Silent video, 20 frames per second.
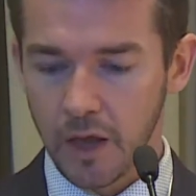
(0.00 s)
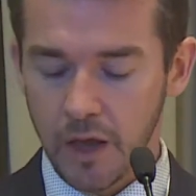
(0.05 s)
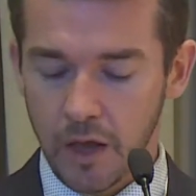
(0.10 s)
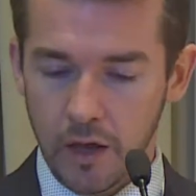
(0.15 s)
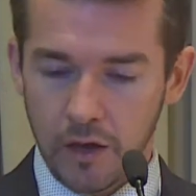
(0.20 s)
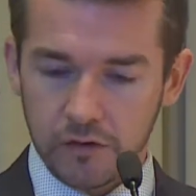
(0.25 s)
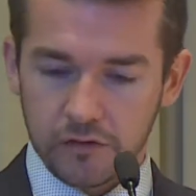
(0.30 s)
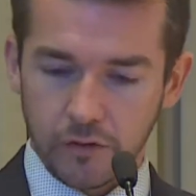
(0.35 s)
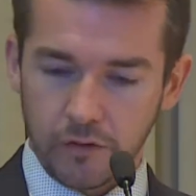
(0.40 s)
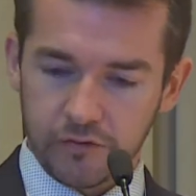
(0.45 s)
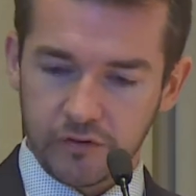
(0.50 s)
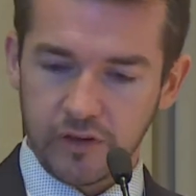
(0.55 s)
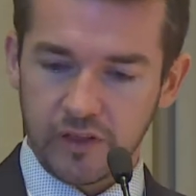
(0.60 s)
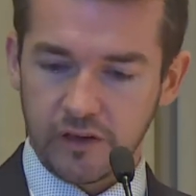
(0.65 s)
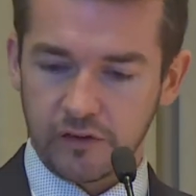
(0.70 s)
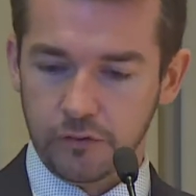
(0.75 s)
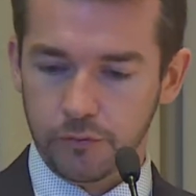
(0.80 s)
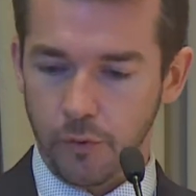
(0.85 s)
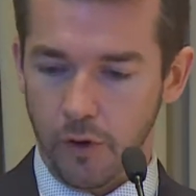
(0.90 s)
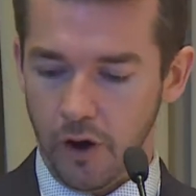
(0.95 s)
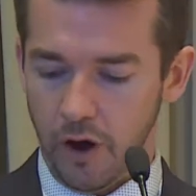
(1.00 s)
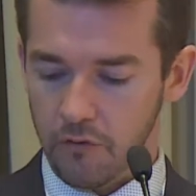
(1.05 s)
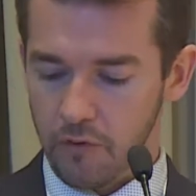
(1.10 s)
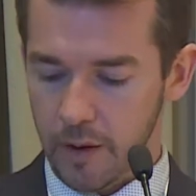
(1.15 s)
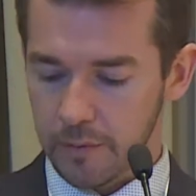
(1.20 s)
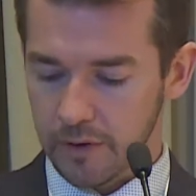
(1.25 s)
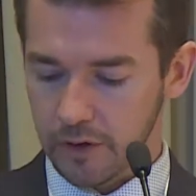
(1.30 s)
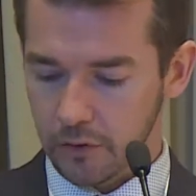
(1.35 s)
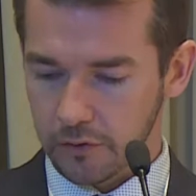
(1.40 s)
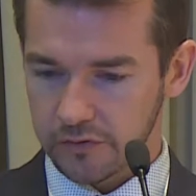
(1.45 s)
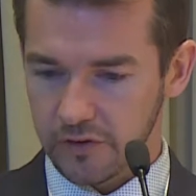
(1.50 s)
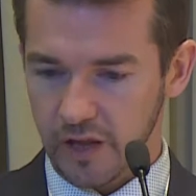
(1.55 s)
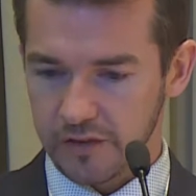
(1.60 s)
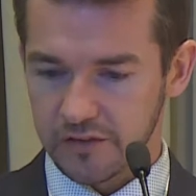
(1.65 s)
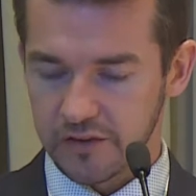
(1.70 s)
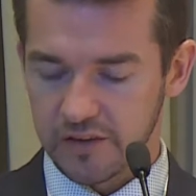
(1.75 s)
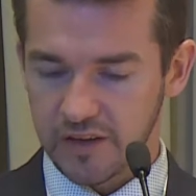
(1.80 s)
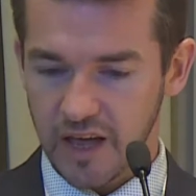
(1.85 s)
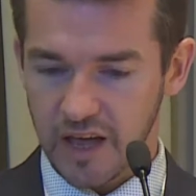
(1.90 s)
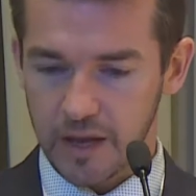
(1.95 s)
So obviously this is what Arabia looks
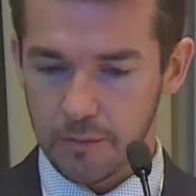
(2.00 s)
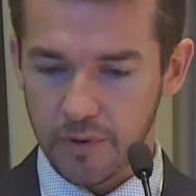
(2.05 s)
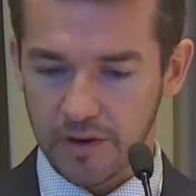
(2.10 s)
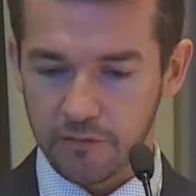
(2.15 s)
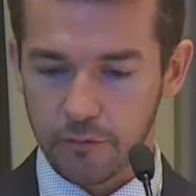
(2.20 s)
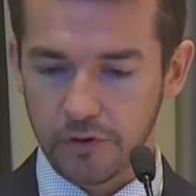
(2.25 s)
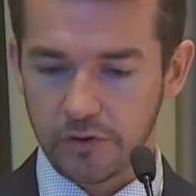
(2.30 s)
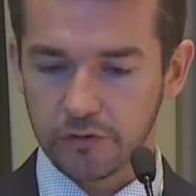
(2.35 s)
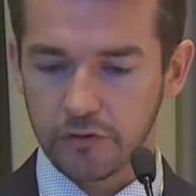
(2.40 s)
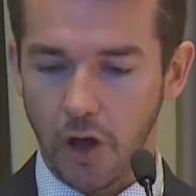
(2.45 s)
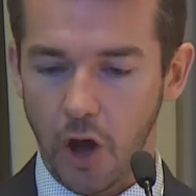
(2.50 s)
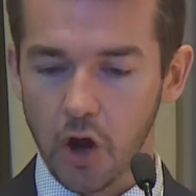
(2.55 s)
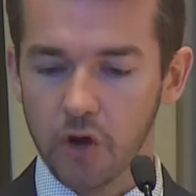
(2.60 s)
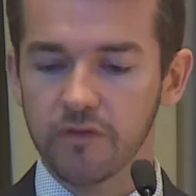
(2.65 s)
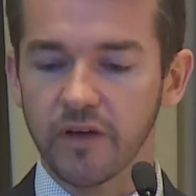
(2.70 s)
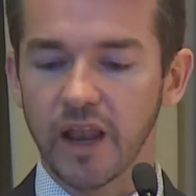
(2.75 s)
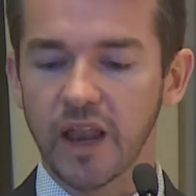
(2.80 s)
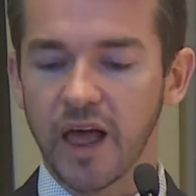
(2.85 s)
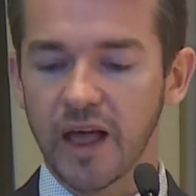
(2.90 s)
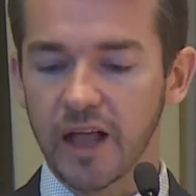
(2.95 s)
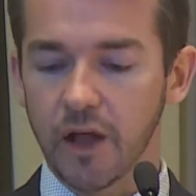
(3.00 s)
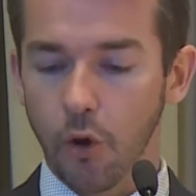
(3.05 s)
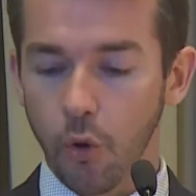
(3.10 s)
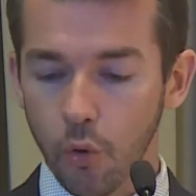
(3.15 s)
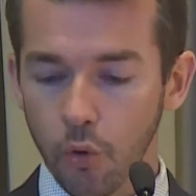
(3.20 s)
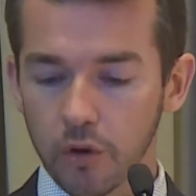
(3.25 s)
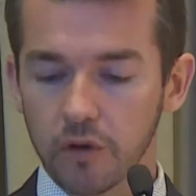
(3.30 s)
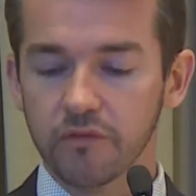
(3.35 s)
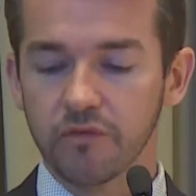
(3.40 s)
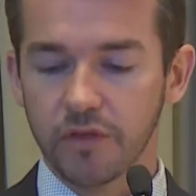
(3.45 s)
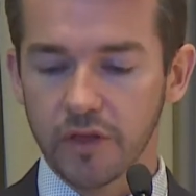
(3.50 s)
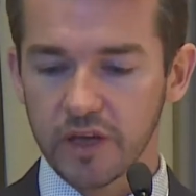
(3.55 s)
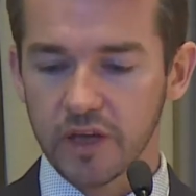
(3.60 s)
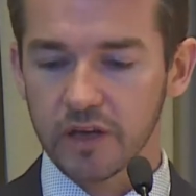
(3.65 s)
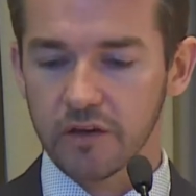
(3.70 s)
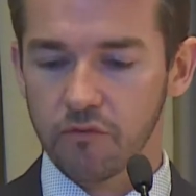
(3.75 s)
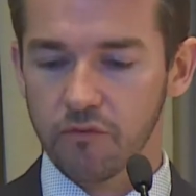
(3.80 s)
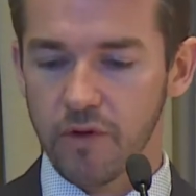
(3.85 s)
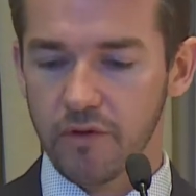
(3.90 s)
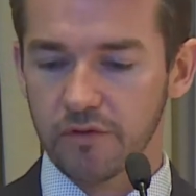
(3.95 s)
like today, but if we just overlay all of
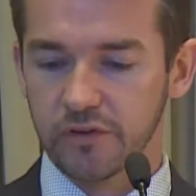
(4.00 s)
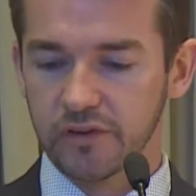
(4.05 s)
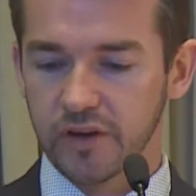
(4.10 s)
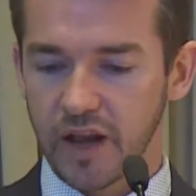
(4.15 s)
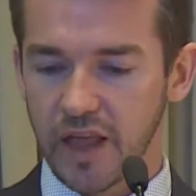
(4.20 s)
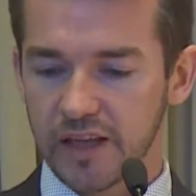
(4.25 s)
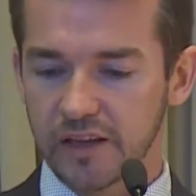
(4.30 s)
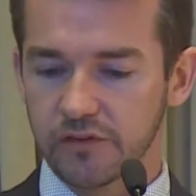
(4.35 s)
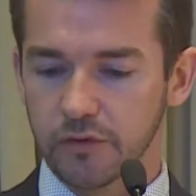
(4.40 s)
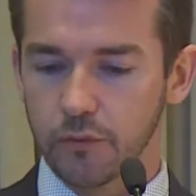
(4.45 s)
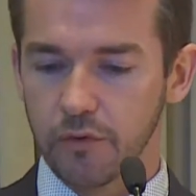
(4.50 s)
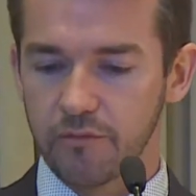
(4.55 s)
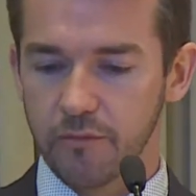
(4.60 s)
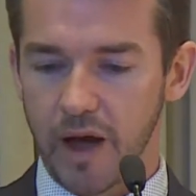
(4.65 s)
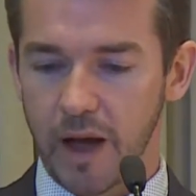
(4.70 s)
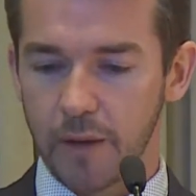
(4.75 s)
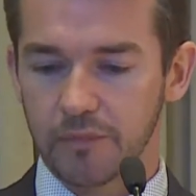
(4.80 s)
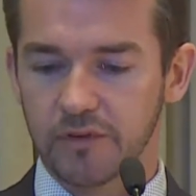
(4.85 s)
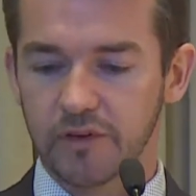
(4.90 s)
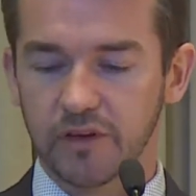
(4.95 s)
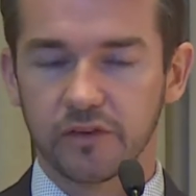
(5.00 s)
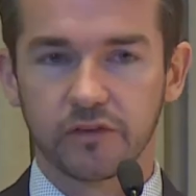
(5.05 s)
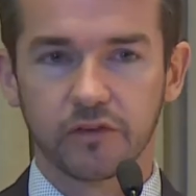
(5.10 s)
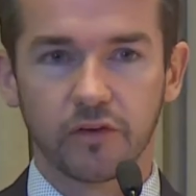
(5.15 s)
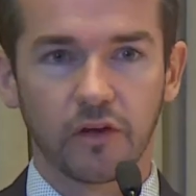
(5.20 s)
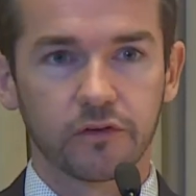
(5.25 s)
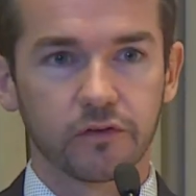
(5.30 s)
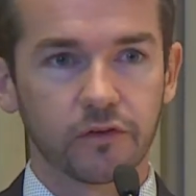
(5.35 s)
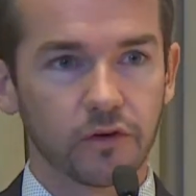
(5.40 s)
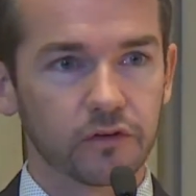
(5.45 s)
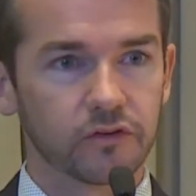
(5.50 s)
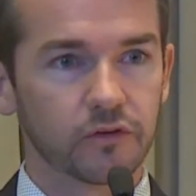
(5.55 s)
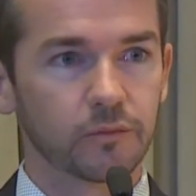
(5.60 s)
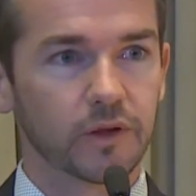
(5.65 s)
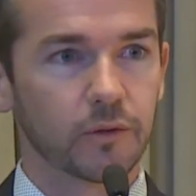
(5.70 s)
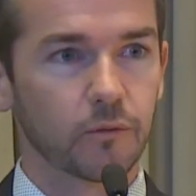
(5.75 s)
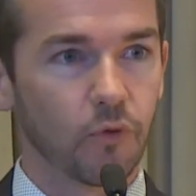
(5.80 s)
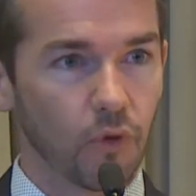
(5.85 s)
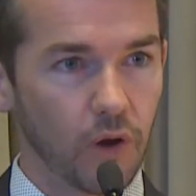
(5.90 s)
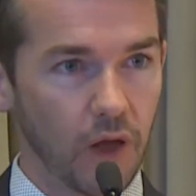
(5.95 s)
the rivers and lakes that we've mapped, it starts to look
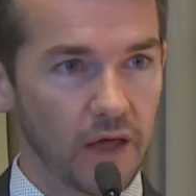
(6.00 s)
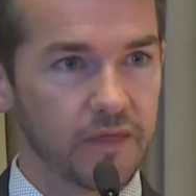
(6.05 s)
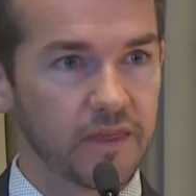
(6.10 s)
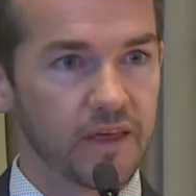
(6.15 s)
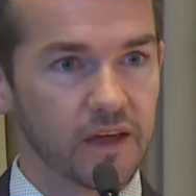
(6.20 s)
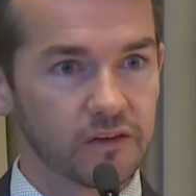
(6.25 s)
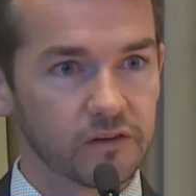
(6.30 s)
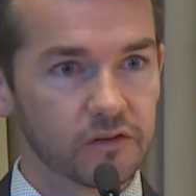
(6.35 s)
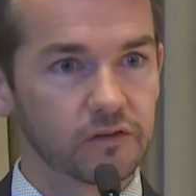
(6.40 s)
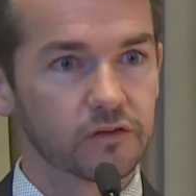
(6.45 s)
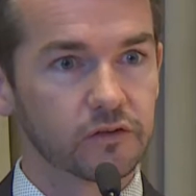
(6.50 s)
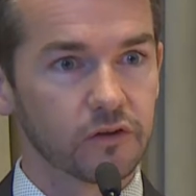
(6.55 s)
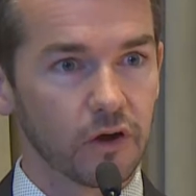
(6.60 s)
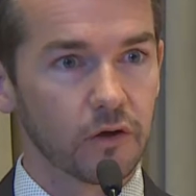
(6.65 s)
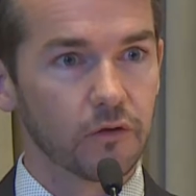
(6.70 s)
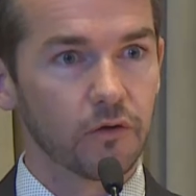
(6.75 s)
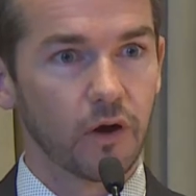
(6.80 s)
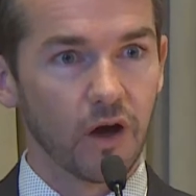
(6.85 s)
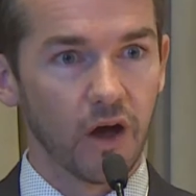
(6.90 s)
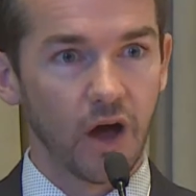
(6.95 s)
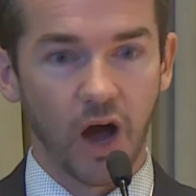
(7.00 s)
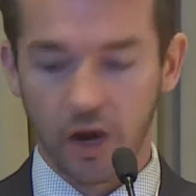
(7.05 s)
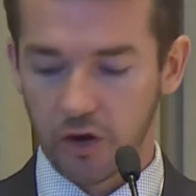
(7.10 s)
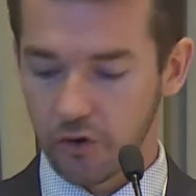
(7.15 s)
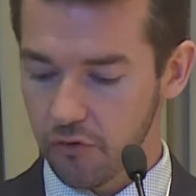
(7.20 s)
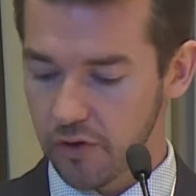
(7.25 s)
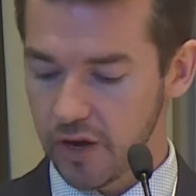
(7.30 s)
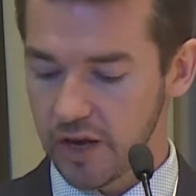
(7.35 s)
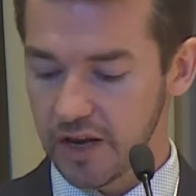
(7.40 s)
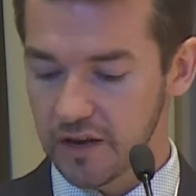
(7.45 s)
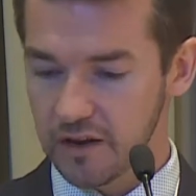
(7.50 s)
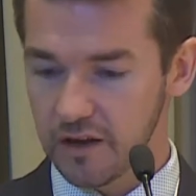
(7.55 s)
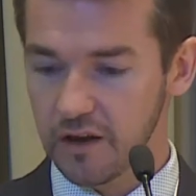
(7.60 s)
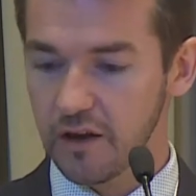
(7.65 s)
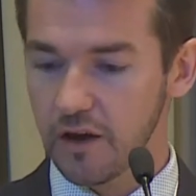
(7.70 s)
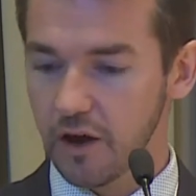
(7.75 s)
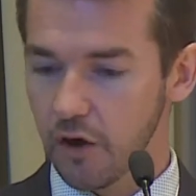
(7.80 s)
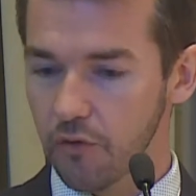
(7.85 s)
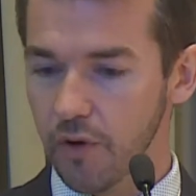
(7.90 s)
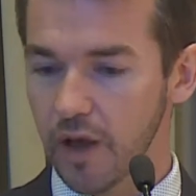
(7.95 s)
something more like this. So a green
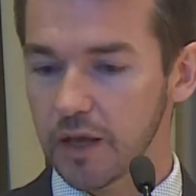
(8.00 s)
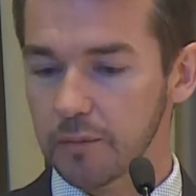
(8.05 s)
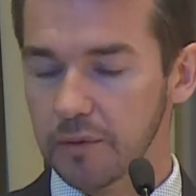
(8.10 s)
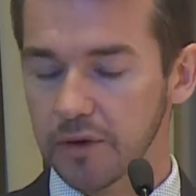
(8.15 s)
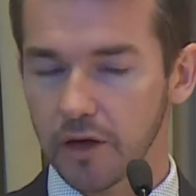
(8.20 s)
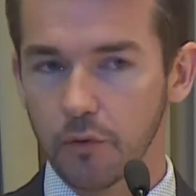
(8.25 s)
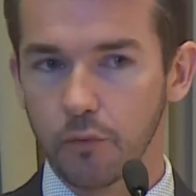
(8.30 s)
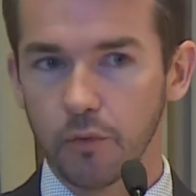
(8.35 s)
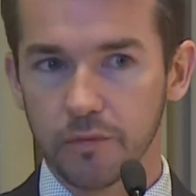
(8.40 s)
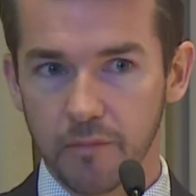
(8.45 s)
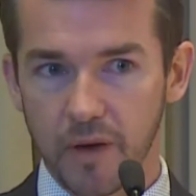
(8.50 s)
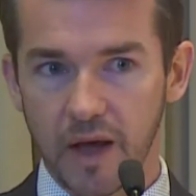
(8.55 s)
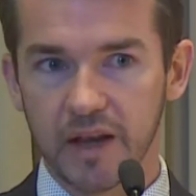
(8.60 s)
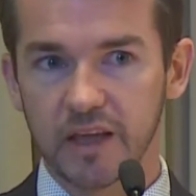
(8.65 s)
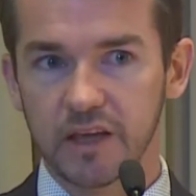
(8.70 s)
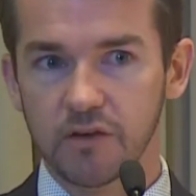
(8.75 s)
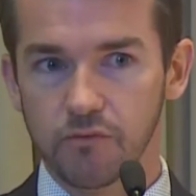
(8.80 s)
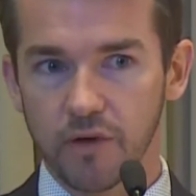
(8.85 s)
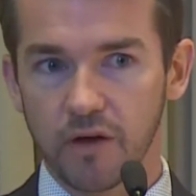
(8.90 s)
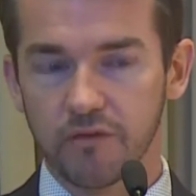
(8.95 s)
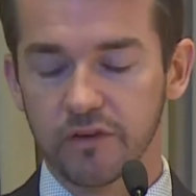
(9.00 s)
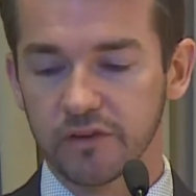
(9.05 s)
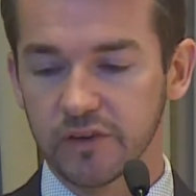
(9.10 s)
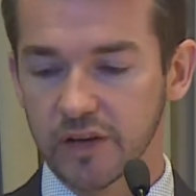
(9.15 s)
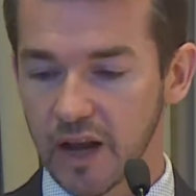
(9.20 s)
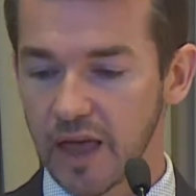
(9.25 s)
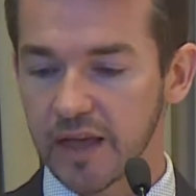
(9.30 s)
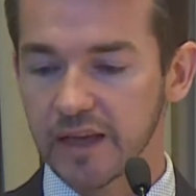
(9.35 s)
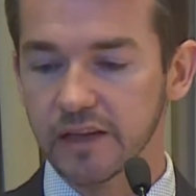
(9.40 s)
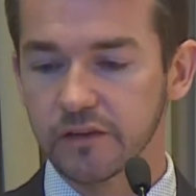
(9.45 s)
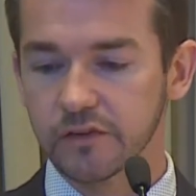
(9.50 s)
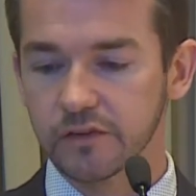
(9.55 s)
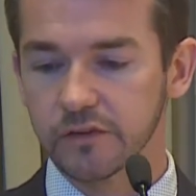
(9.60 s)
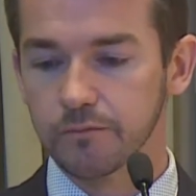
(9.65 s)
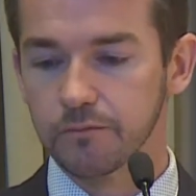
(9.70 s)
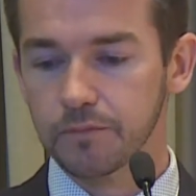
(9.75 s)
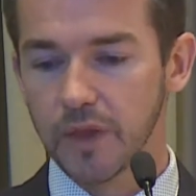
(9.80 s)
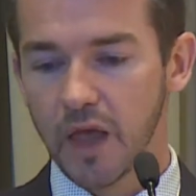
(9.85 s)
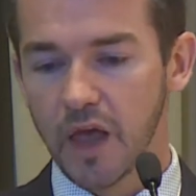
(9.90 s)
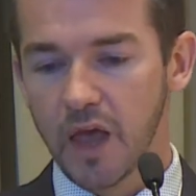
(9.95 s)
Arabia with many rivers and lakes.